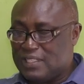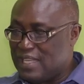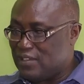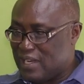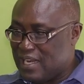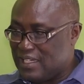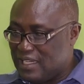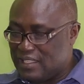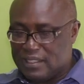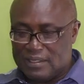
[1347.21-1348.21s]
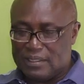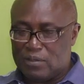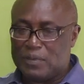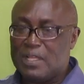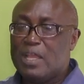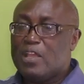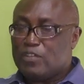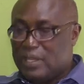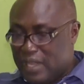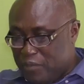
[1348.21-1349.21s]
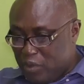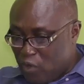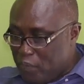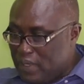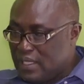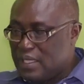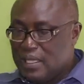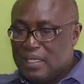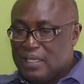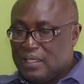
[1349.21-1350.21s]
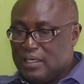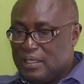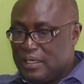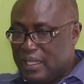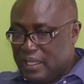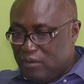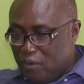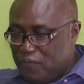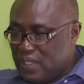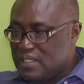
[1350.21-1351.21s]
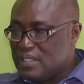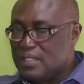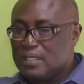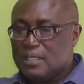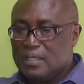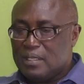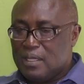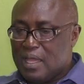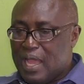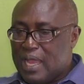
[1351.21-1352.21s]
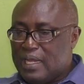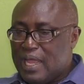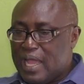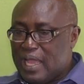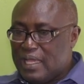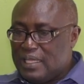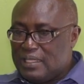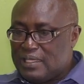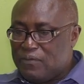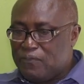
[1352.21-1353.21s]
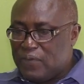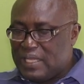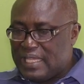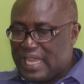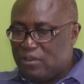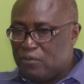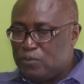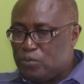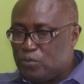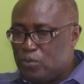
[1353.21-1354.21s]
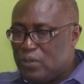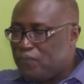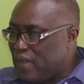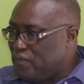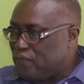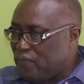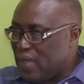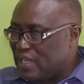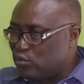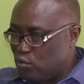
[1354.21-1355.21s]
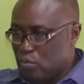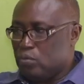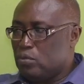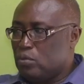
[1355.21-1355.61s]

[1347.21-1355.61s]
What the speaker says: That's another delicacy, something. So they have been coming. They love it, and it's a kind of unifying factor.